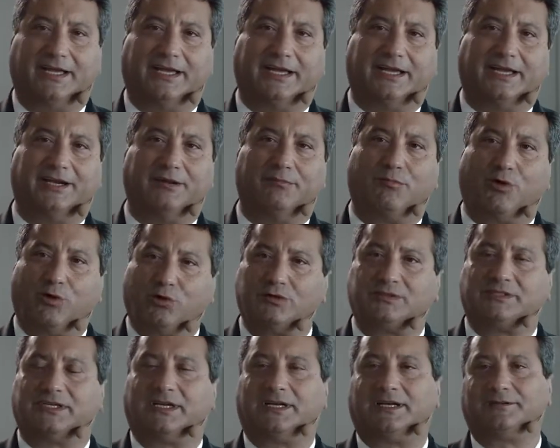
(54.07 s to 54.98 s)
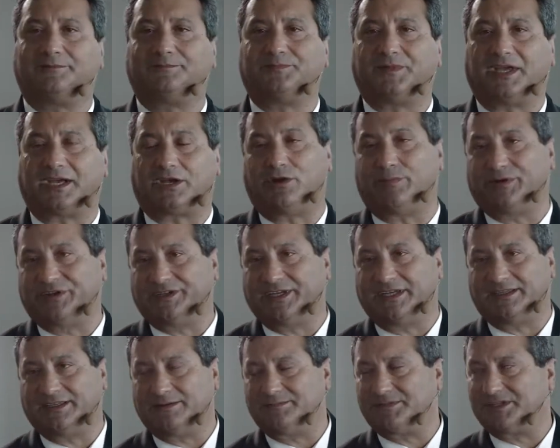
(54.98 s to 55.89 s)
in Malta,
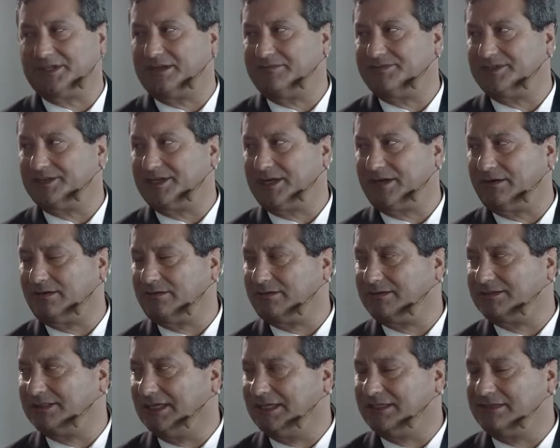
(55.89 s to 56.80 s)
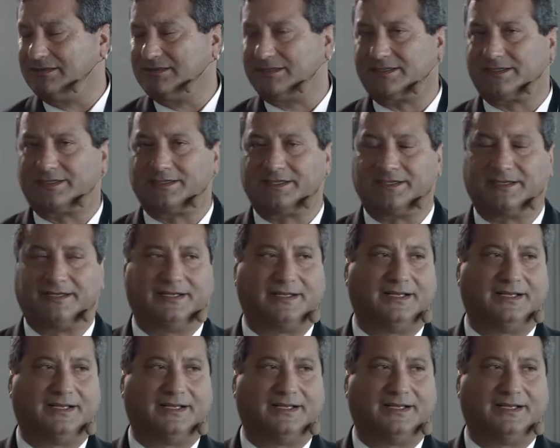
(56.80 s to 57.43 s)
accommodate themselves in our hotels,